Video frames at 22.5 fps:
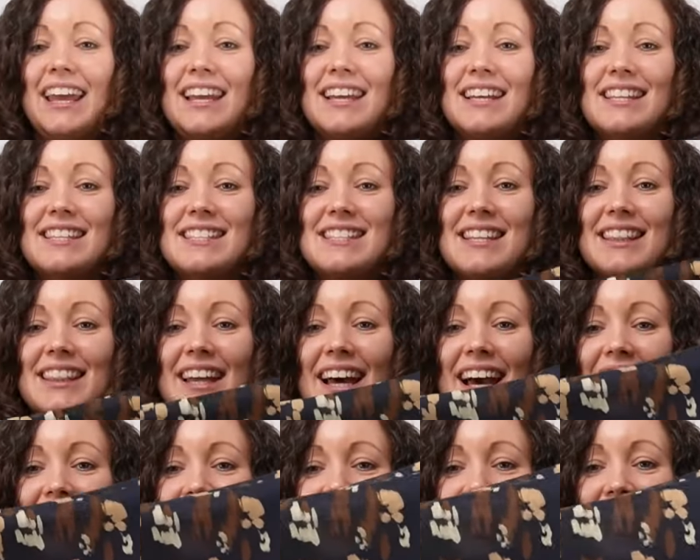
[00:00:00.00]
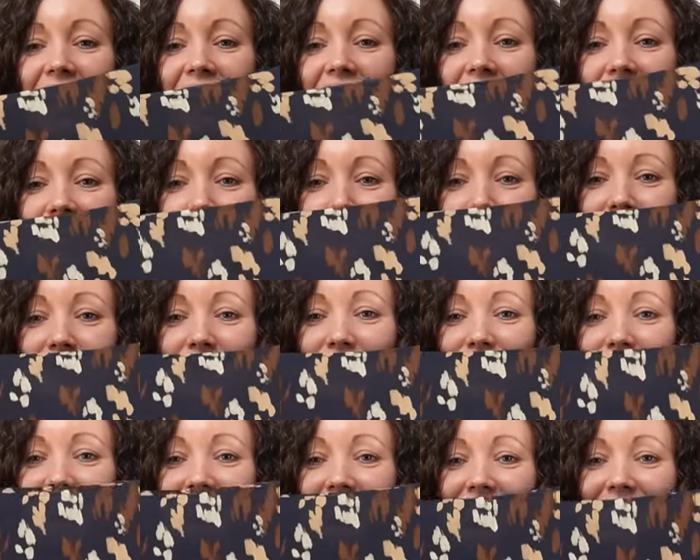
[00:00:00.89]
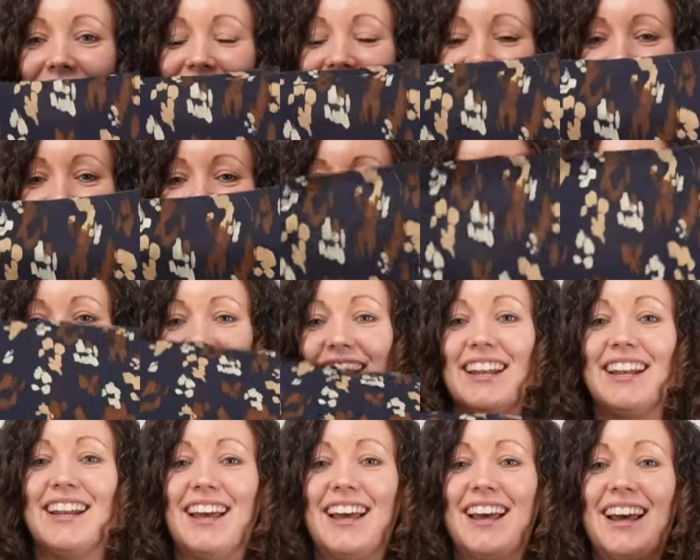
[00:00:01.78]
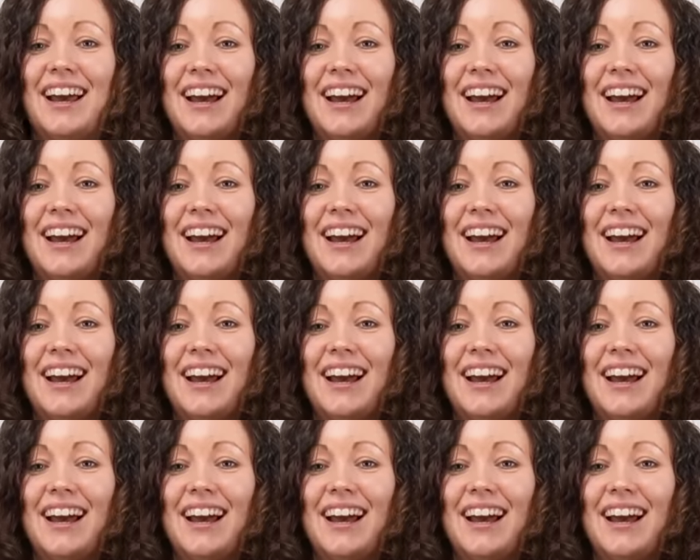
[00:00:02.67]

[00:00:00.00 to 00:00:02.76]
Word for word: Isn't that absolutely stunning?